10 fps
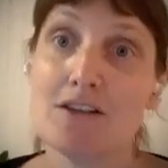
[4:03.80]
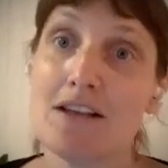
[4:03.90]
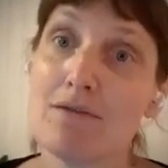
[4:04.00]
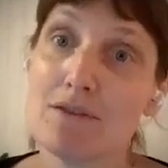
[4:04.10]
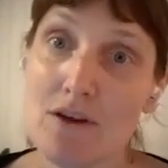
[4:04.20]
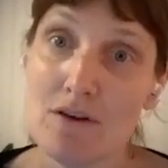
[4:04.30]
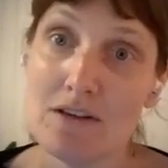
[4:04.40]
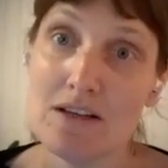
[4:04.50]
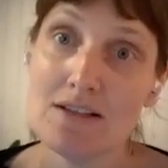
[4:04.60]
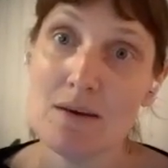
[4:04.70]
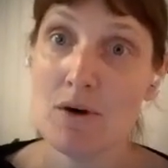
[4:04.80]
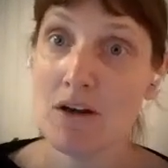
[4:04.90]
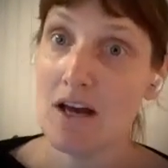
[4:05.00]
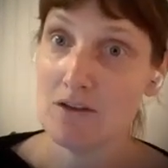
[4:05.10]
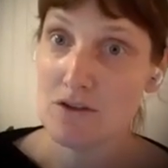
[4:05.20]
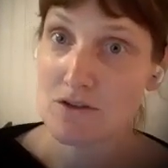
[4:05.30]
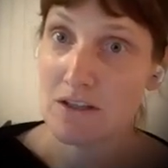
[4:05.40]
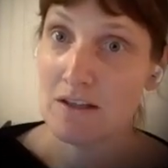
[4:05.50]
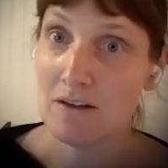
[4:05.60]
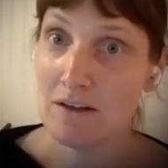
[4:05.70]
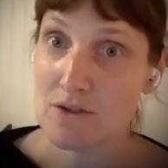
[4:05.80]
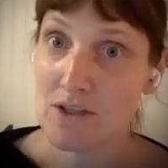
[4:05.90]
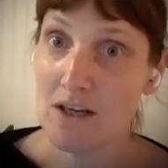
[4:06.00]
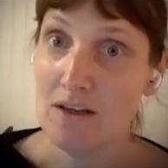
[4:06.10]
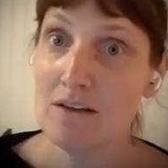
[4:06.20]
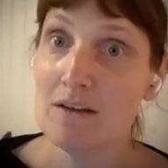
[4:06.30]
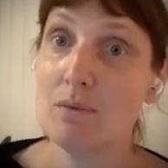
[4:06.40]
So that result is somewhat unusual in the literature,